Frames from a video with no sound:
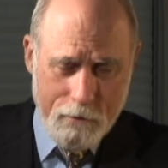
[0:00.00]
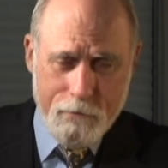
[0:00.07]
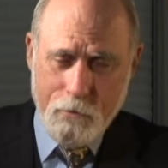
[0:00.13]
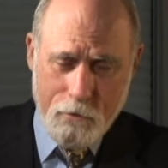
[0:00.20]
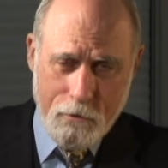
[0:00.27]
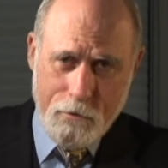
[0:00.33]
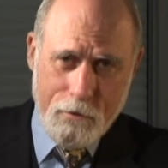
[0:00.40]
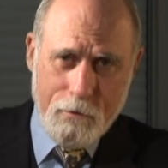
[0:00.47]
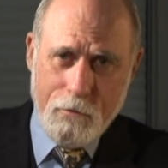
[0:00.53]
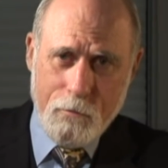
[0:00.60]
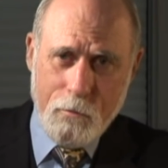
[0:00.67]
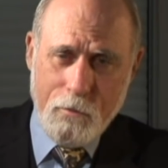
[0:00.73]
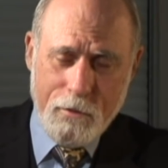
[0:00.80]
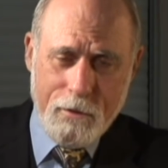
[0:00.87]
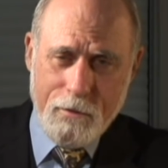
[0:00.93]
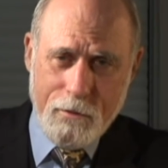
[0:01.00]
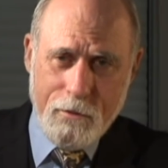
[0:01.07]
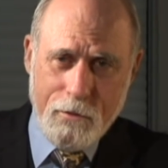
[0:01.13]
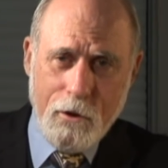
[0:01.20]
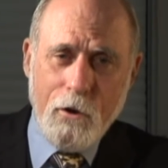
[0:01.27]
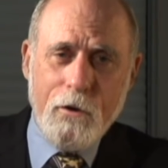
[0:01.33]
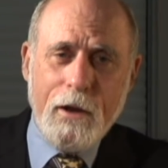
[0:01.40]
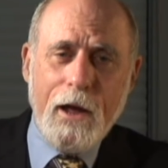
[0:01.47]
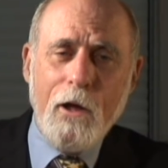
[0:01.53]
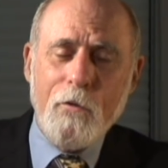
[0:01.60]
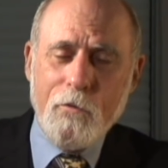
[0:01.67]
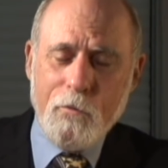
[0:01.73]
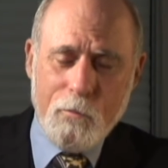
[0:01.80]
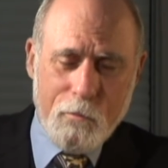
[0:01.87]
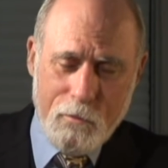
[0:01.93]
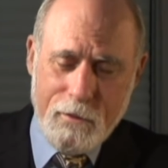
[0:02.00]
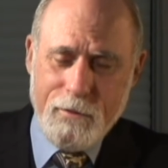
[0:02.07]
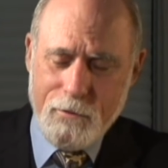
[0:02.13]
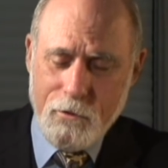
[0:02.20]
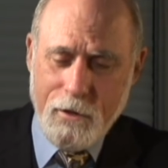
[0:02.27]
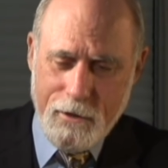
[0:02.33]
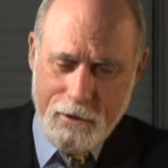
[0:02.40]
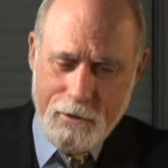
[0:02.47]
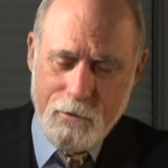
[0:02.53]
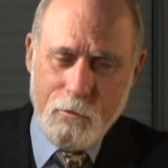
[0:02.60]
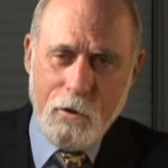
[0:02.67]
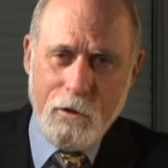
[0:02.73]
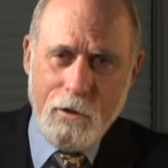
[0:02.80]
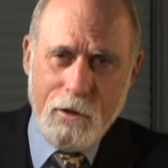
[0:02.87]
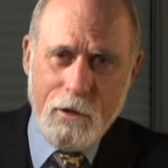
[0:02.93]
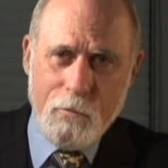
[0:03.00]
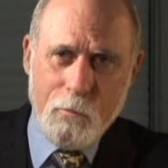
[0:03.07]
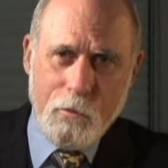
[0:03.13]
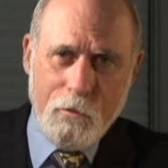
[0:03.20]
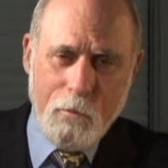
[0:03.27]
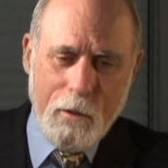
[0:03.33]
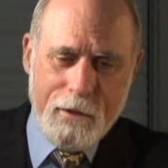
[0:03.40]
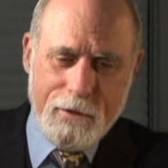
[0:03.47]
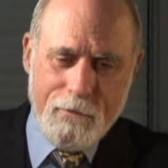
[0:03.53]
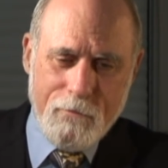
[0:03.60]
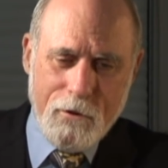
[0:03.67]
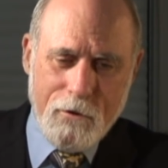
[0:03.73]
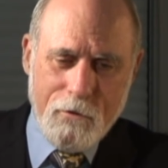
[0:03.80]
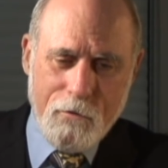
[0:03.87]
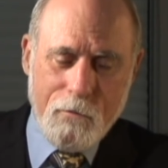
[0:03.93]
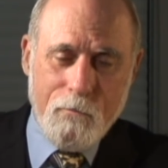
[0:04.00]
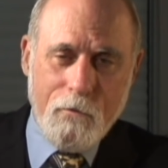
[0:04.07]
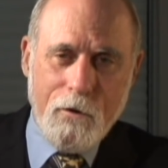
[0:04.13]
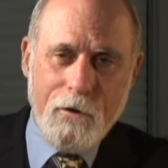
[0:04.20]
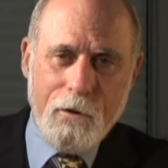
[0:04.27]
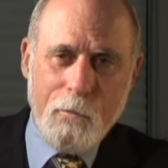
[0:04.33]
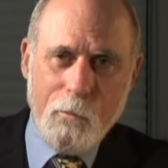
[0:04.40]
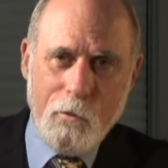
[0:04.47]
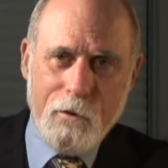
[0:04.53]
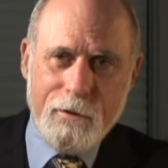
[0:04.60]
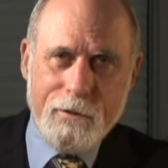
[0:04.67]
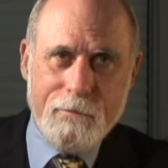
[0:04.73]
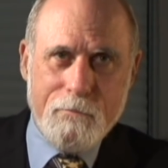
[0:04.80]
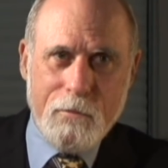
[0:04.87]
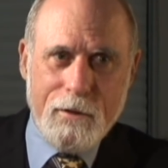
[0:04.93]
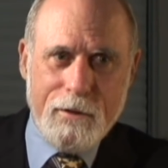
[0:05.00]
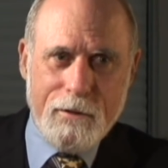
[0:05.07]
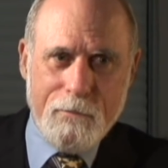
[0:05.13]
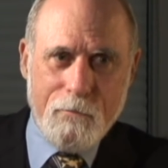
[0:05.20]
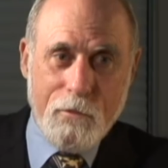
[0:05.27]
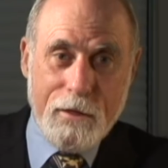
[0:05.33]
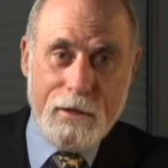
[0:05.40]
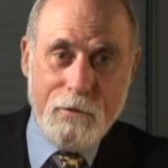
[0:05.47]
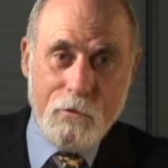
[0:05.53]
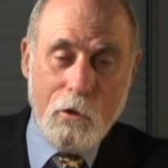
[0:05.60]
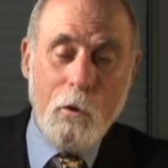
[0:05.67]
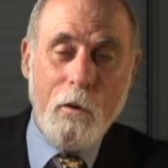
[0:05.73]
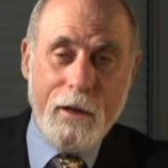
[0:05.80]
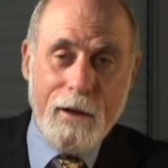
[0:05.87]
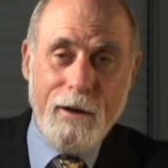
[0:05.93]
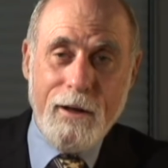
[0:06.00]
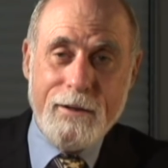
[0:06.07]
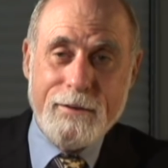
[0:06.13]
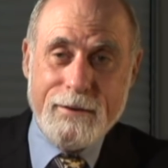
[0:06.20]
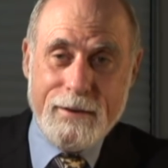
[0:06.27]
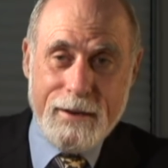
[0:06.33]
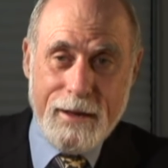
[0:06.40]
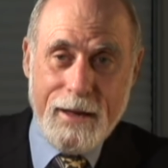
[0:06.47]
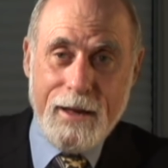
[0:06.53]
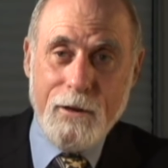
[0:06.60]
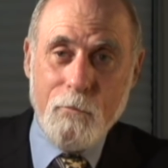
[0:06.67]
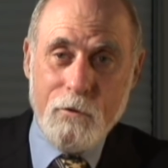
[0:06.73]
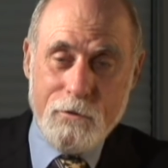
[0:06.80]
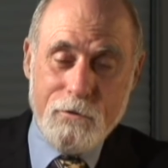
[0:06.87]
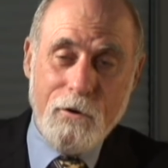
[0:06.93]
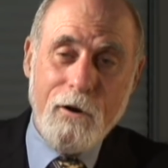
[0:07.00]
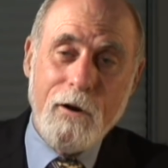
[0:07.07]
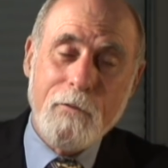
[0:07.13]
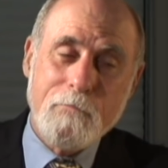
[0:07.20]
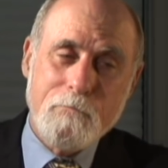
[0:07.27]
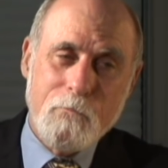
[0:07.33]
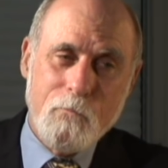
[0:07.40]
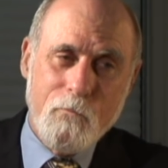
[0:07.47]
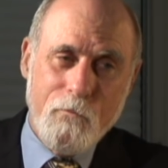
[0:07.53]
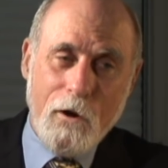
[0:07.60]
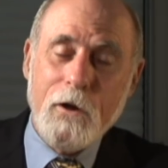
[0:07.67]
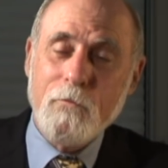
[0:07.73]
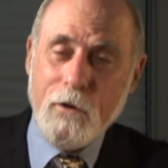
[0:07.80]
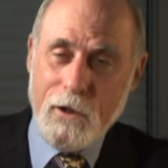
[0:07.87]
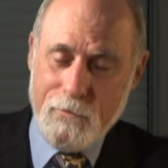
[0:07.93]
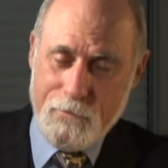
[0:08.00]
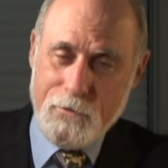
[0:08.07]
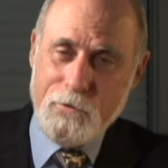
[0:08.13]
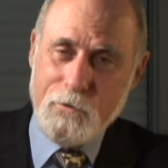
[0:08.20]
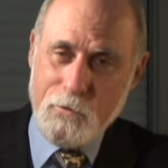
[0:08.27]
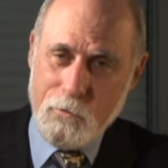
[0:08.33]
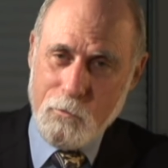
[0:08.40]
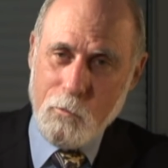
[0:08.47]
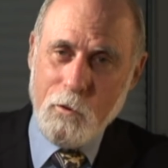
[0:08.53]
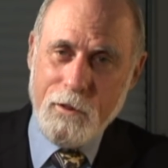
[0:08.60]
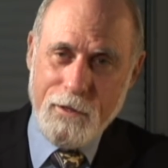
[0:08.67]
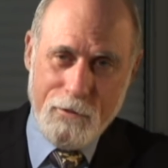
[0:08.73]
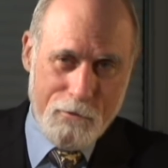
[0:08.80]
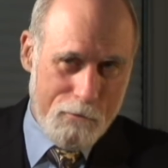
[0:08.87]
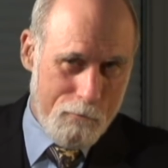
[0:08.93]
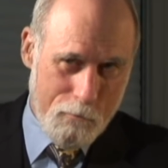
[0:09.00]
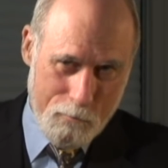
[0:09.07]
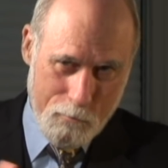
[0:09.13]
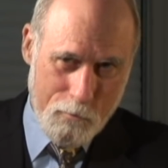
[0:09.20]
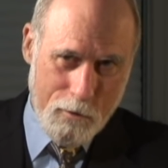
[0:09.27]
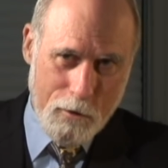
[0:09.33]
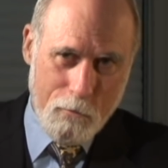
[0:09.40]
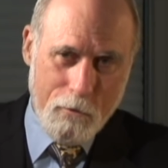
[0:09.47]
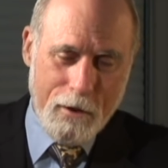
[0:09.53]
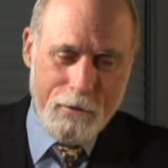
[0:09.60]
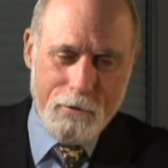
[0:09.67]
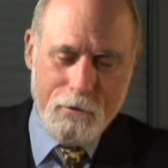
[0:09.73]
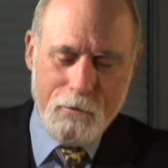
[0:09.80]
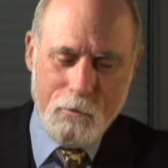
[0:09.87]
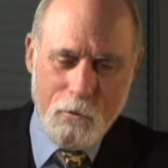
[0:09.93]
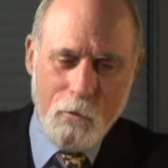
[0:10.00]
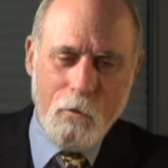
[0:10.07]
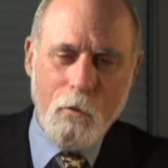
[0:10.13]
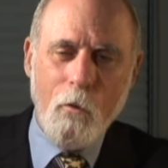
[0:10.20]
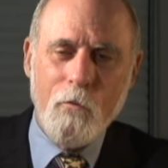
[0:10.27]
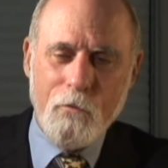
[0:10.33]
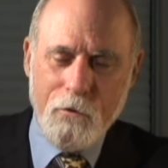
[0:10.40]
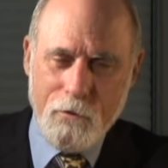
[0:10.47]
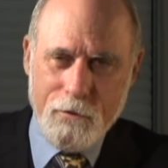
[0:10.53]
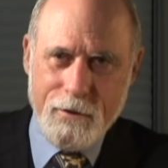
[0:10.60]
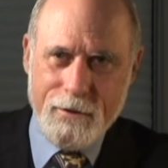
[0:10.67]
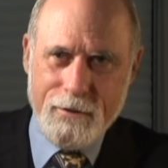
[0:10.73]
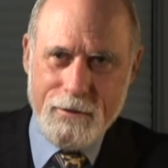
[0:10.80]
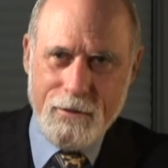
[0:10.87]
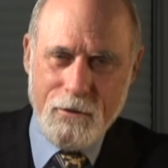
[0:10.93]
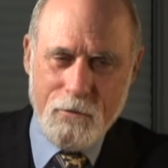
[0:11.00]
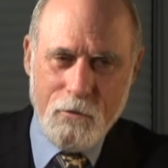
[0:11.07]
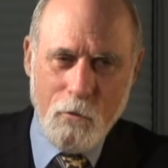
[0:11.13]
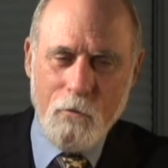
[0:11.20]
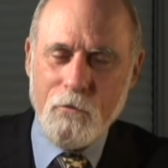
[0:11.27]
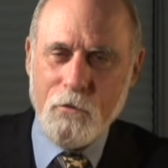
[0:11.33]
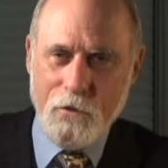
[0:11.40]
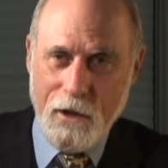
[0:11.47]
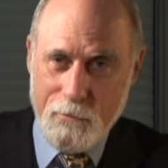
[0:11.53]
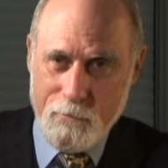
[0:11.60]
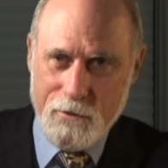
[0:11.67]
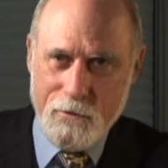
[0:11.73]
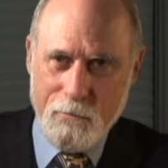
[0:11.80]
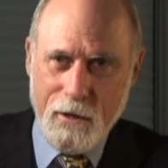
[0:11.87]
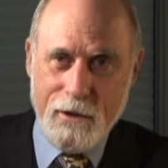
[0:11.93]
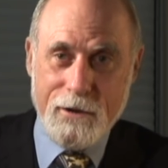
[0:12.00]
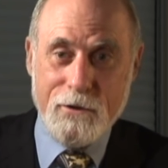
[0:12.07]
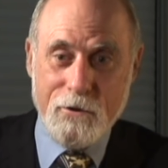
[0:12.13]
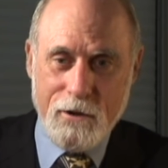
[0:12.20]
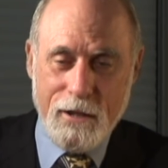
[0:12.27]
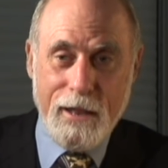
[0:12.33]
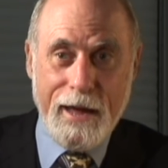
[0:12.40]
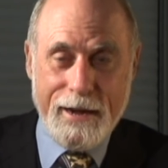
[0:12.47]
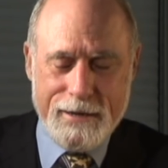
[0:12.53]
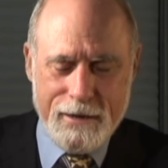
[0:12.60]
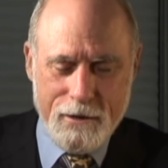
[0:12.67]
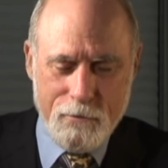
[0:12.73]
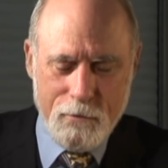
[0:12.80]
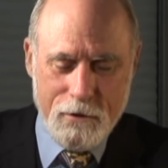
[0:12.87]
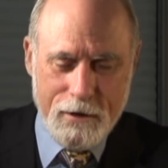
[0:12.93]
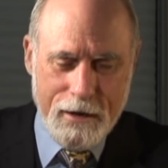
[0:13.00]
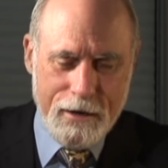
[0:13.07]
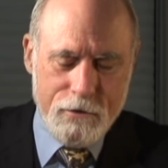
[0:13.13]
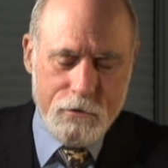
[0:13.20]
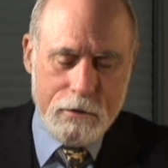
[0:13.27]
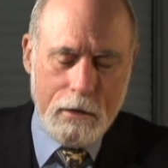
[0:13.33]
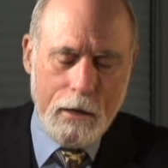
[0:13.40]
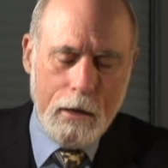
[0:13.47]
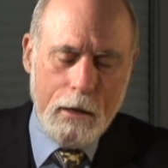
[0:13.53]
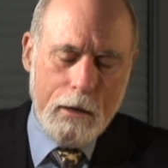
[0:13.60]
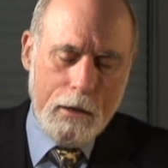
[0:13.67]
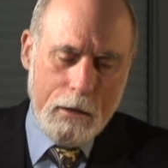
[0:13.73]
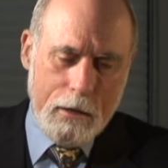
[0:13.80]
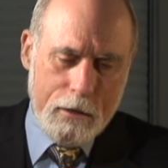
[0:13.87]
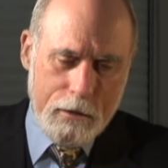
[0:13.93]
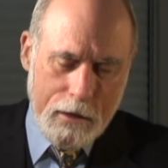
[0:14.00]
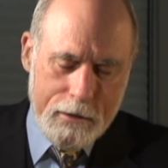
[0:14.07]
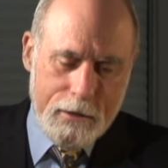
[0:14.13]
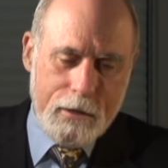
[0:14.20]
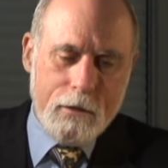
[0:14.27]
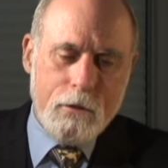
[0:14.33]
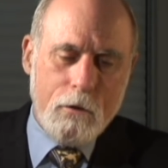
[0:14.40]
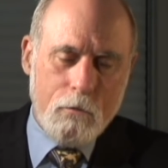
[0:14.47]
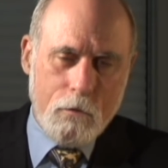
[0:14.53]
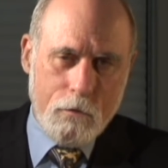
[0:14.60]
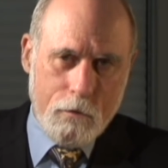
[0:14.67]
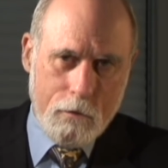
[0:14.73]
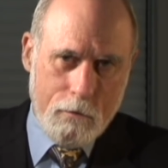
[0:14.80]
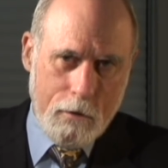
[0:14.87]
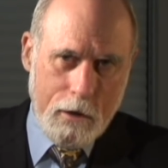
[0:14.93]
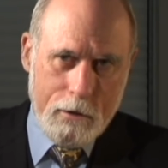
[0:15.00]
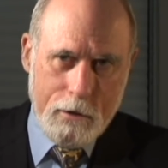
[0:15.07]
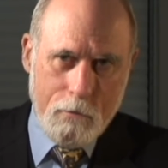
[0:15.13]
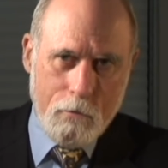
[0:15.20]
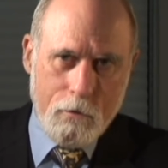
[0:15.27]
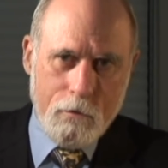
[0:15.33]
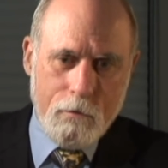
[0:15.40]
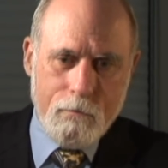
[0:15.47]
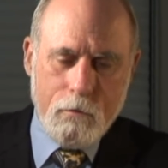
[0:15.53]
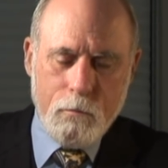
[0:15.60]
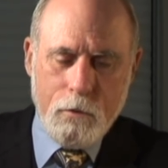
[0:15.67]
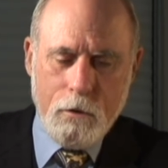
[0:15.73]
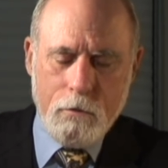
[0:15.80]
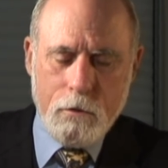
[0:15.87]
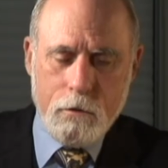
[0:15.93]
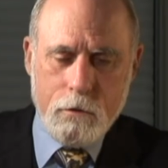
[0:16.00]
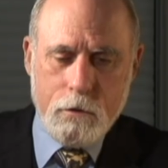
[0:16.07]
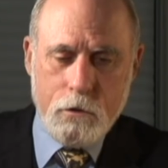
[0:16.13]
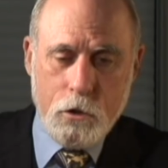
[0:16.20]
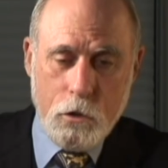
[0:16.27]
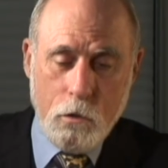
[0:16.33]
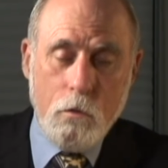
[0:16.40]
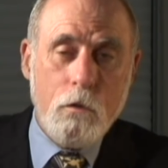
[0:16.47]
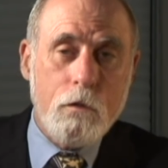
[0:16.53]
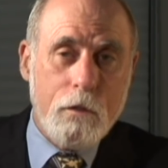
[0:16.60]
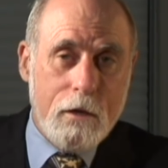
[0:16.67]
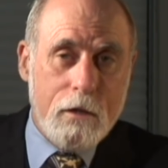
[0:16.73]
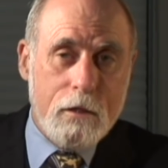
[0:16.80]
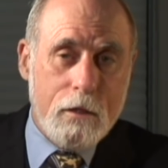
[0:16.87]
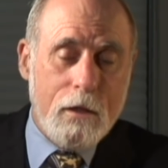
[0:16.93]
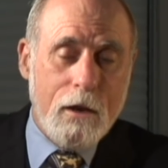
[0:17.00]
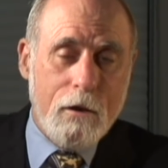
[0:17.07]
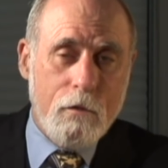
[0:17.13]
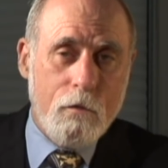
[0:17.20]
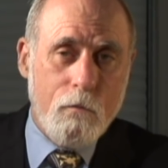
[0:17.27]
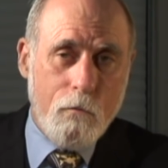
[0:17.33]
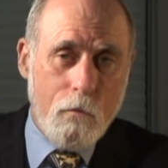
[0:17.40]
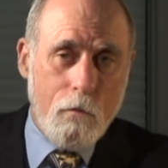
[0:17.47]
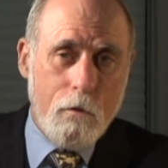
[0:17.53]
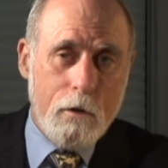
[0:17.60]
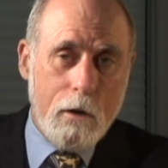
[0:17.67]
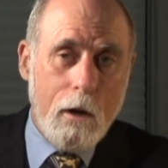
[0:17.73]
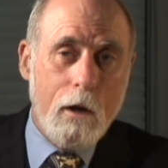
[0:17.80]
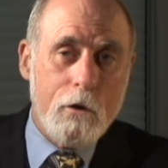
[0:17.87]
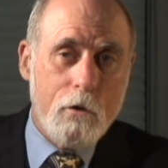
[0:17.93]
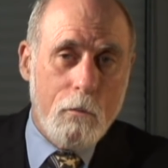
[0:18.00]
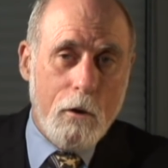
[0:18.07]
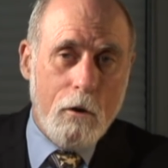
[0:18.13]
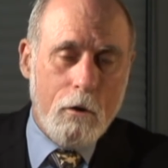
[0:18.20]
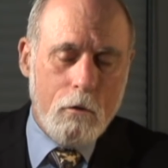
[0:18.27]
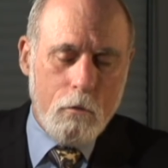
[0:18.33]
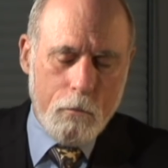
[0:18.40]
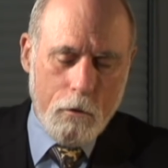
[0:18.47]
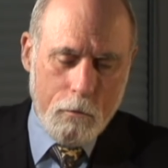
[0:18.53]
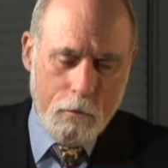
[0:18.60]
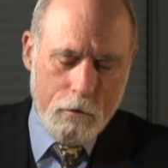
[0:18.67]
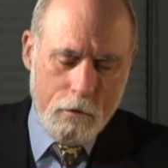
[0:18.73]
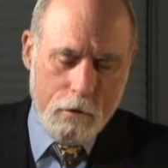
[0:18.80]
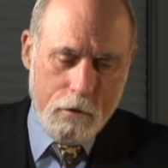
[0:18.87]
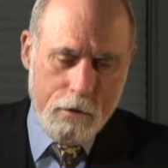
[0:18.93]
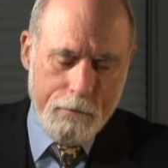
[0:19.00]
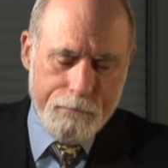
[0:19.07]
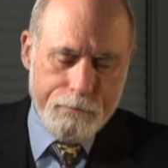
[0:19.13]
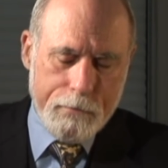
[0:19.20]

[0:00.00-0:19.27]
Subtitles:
of course, there are now some, looking in perspective, there are some very important things going on today which are very relevant to what his, you know, rather overstatement about intergalactic communication. His idea, though, was to create networks of computers to use these things for non-numerical purposes.